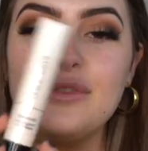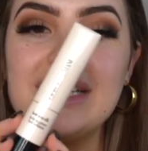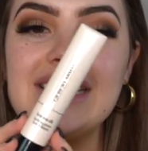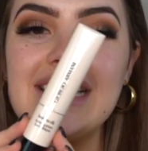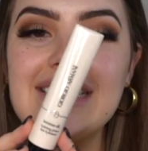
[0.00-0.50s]
For
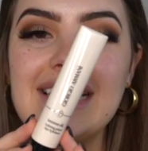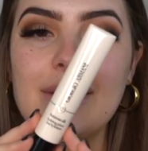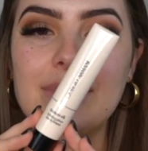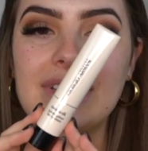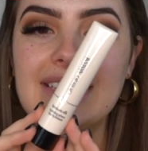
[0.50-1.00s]
my skin
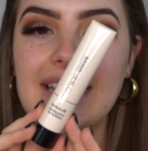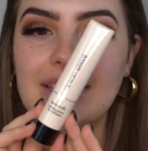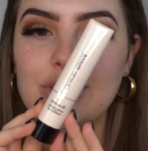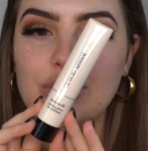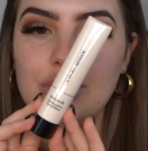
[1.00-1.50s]
today, I'm going to take
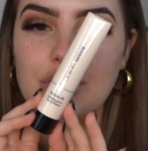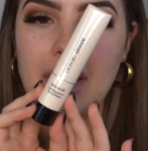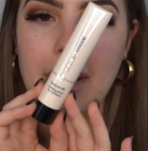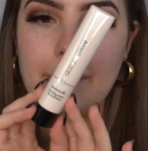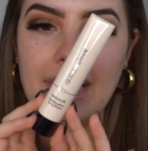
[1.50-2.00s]
the
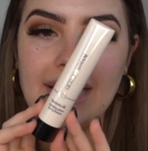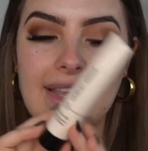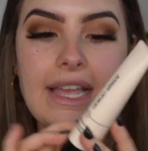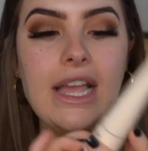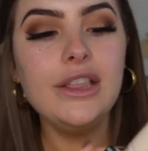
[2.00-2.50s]
Giorgio
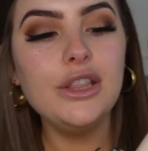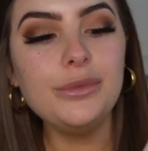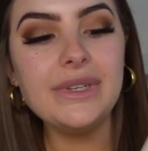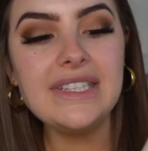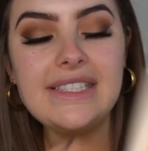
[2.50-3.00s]
Armani
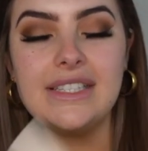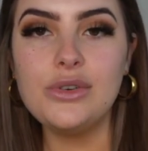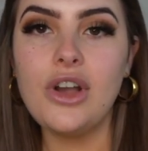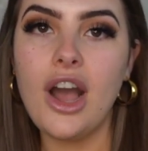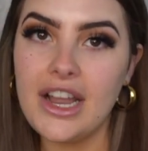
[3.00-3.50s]
Luminous
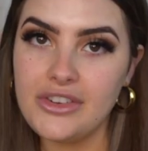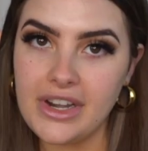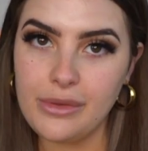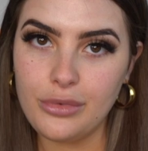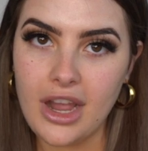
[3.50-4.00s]
Silk
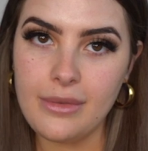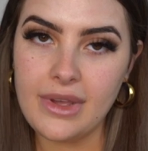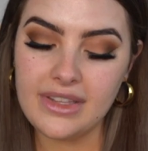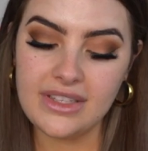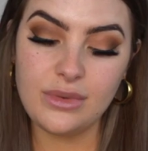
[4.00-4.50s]
Hydrating
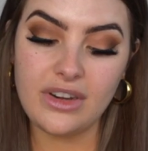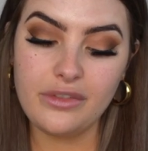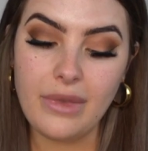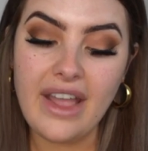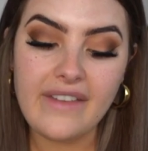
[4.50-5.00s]
Primer. This is one
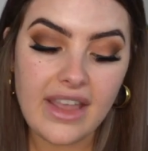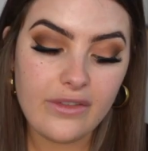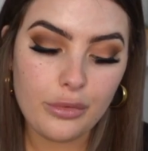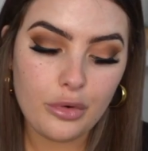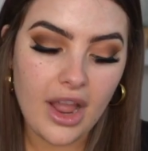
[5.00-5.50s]
of my
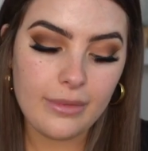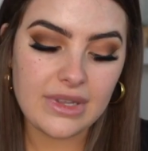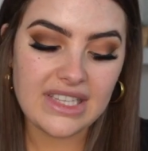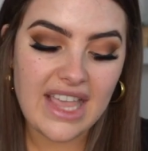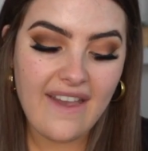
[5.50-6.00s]
favorite
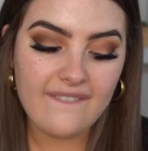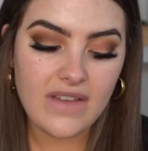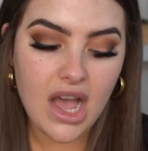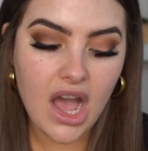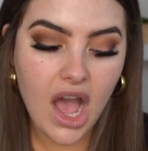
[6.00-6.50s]
primers
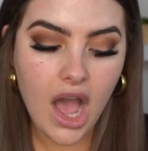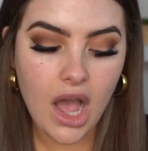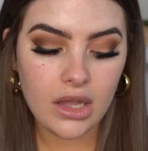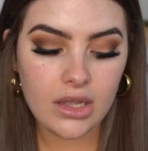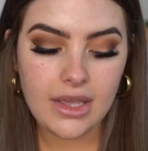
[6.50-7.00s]
ever.
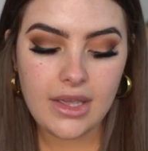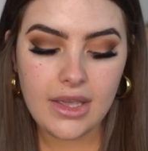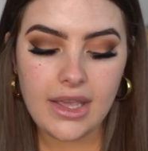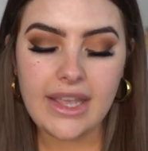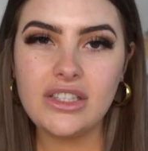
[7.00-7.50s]

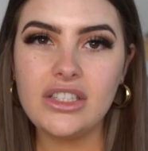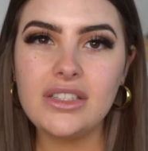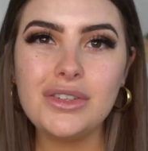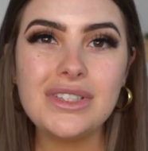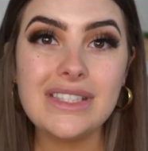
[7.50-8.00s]
It's
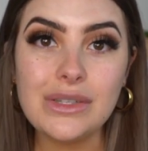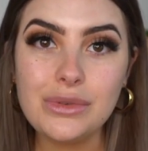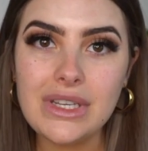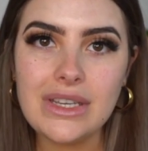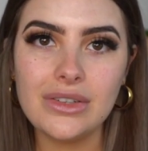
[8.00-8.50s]
just so
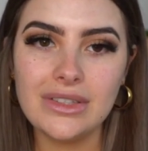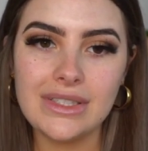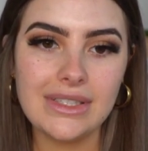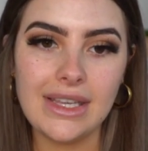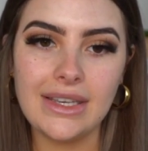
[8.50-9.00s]
silky on
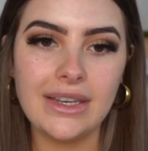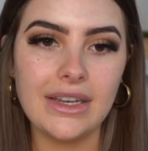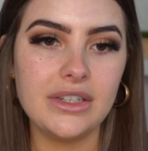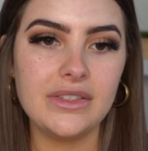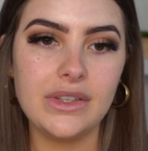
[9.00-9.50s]
the skin
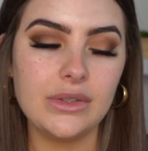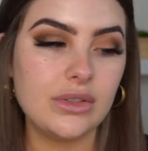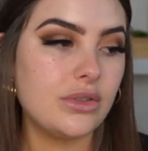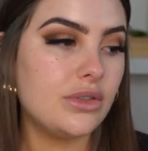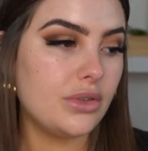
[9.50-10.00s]
and just feels
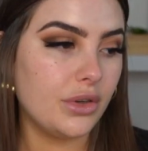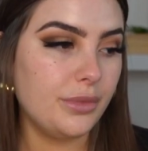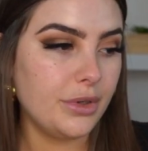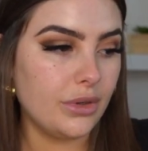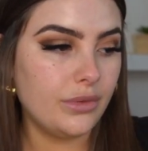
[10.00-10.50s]
so
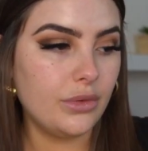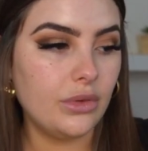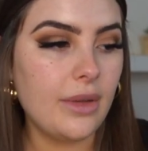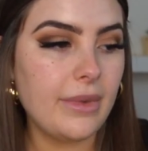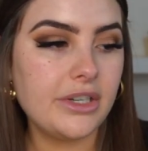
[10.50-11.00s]

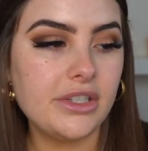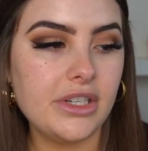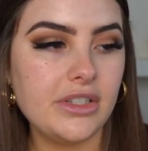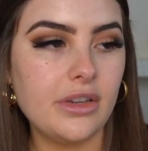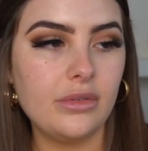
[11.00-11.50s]
beautiful. I'm
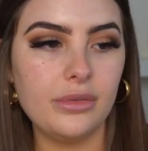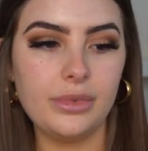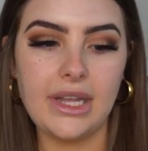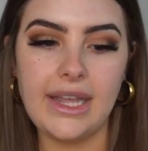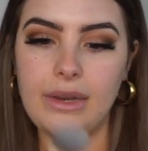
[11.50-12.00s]
actually just going to
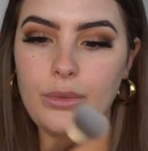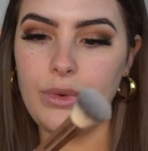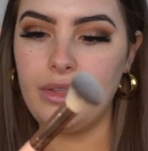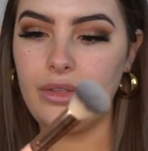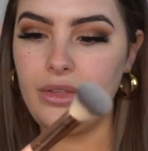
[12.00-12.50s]
apply it
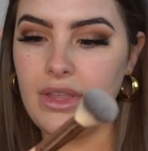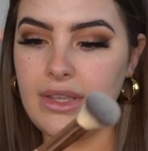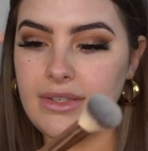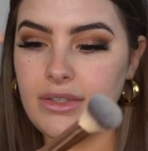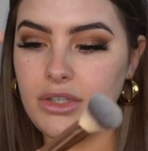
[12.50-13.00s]
with
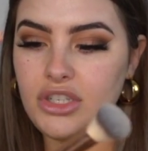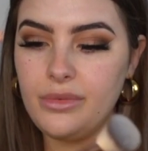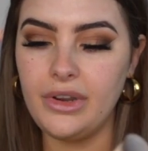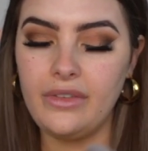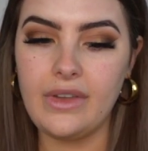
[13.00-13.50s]
this
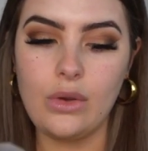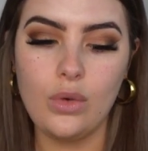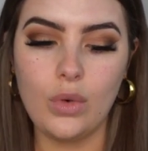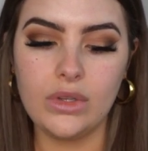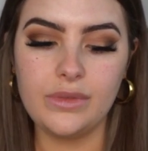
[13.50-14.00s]
Shimmering Veil
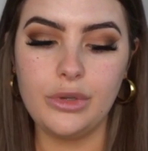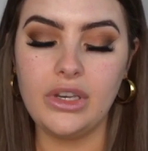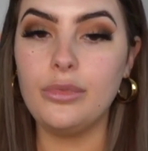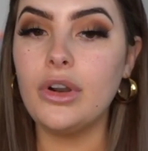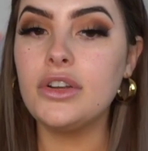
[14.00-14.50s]
Quartz
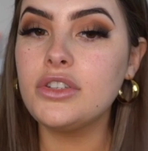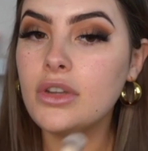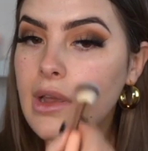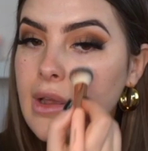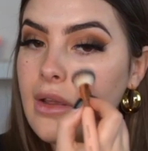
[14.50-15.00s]
beauty brush.
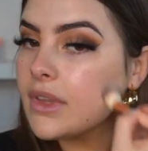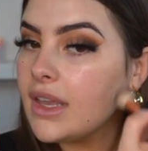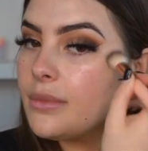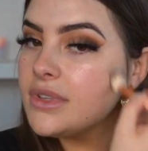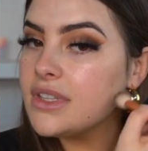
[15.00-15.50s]

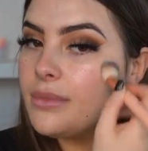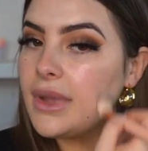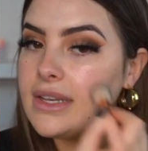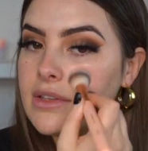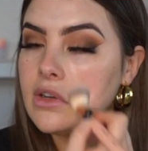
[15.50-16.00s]
And I'm just going to
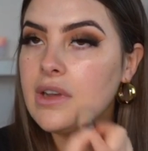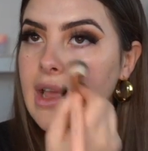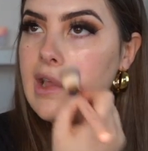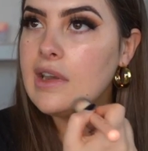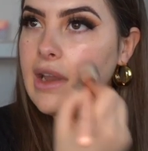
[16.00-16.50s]
paint it on.
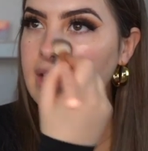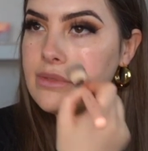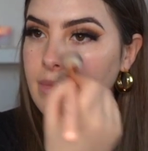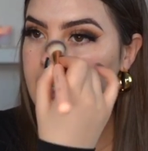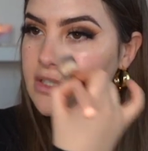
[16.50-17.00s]
Now,
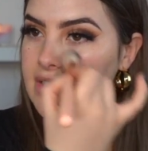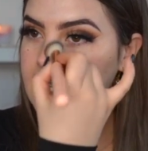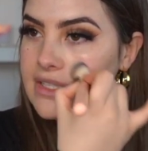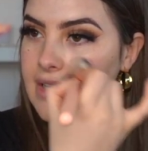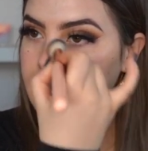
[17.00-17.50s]
as much as
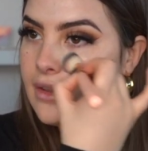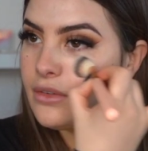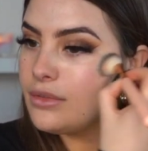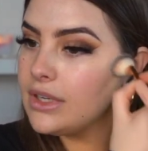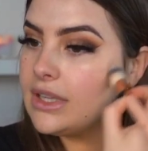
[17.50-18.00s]
it is like
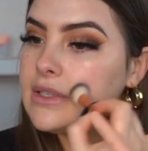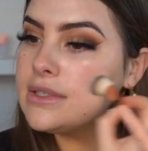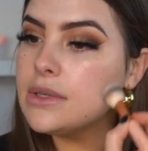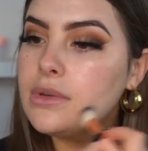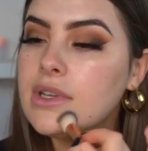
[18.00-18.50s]
really
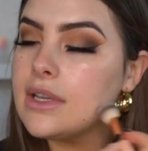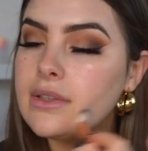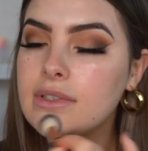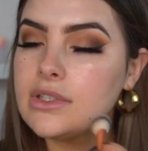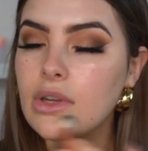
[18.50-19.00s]
silky
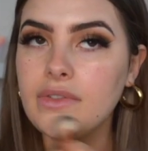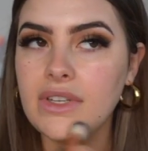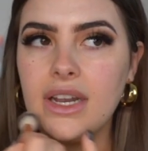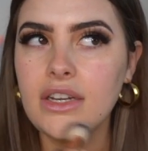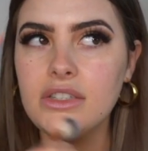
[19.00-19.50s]
and
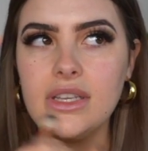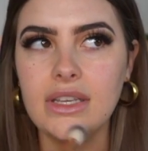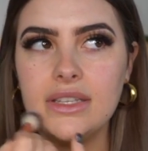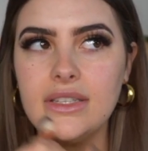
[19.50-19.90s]
soft, it actually